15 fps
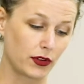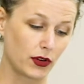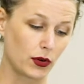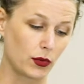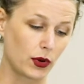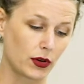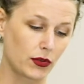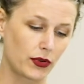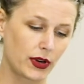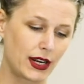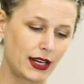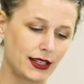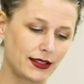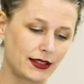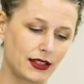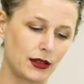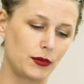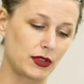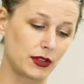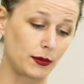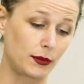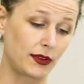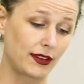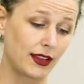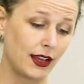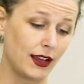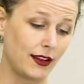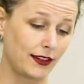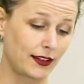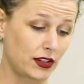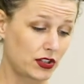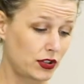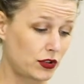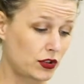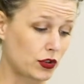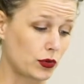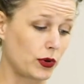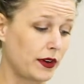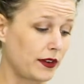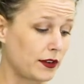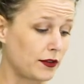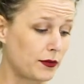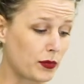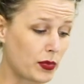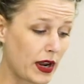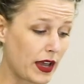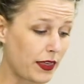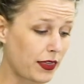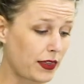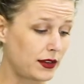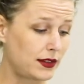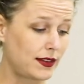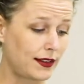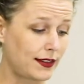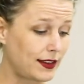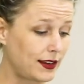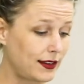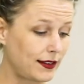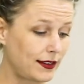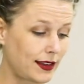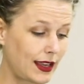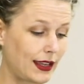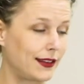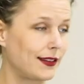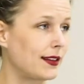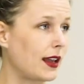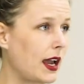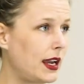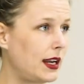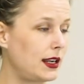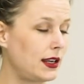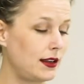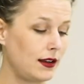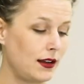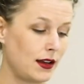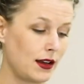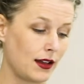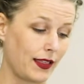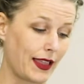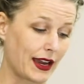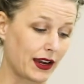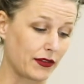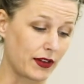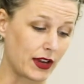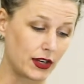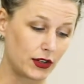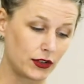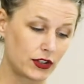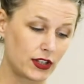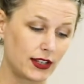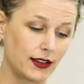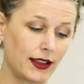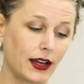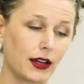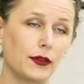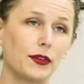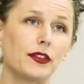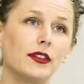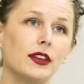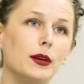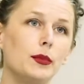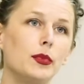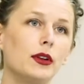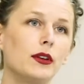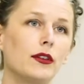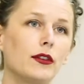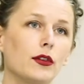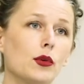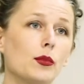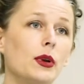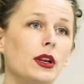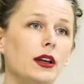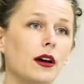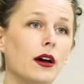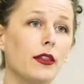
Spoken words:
flow, while creating symptoms such as shortness of breath, dizziness, anxiety, lack of energy, lack of sleep, and so many